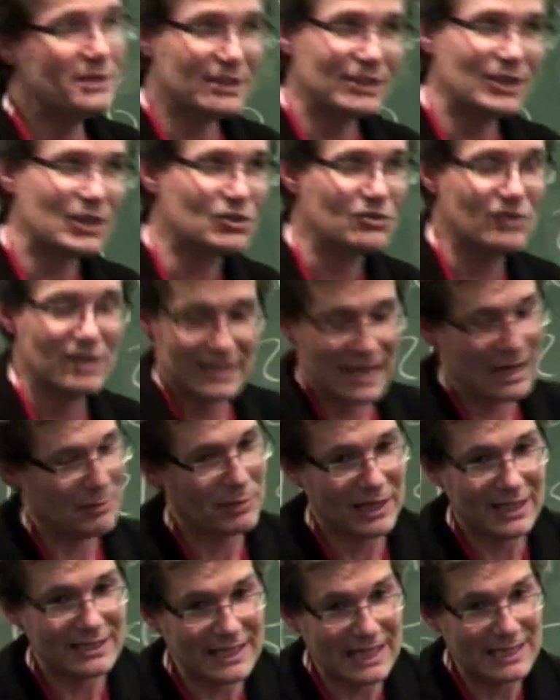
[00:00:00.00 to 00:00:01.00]
Open to dictionary
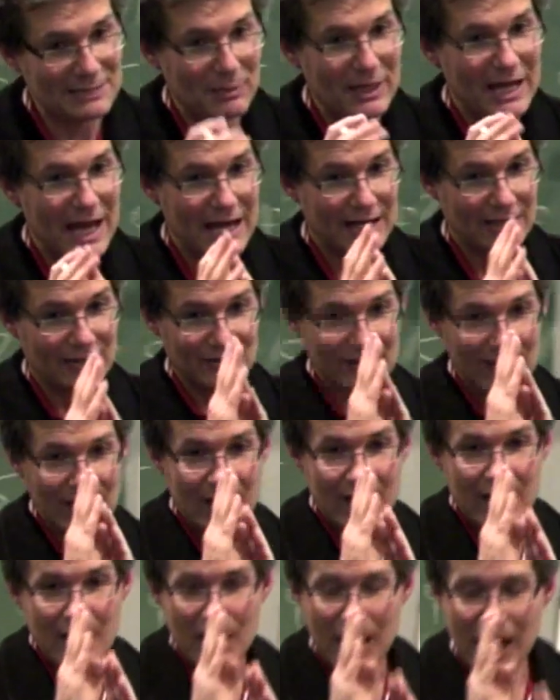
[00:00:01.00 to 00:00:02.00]
attack, but let's say it's
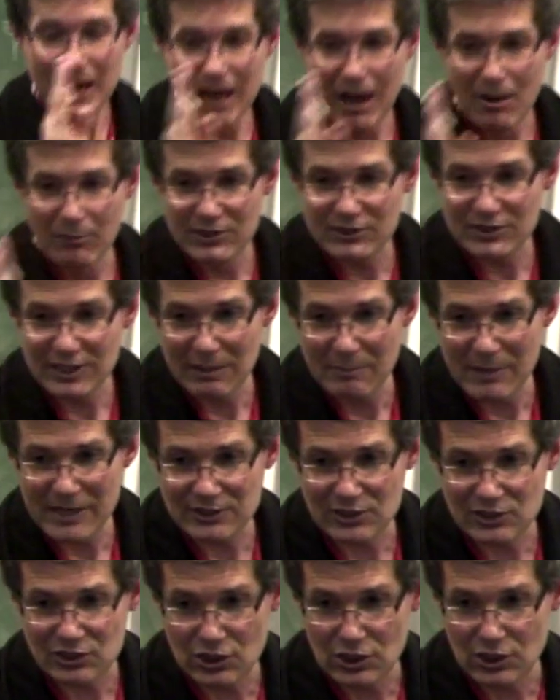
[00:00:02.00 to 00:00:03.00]
bananas. And now I want to
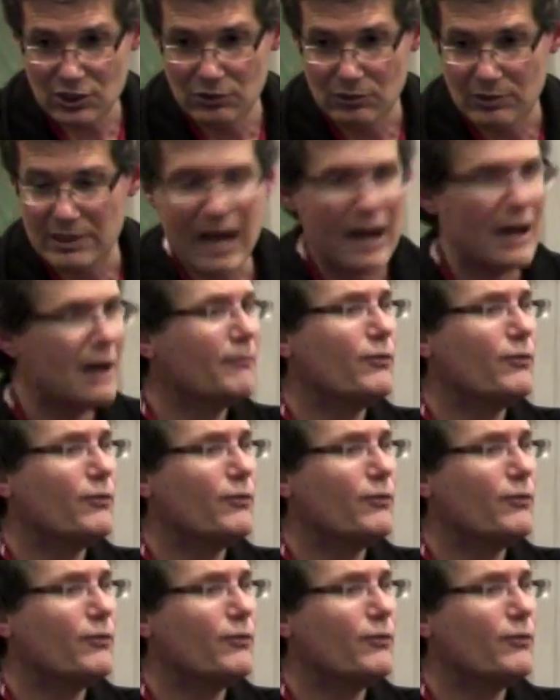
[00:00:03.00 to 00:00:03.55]
send a message to you.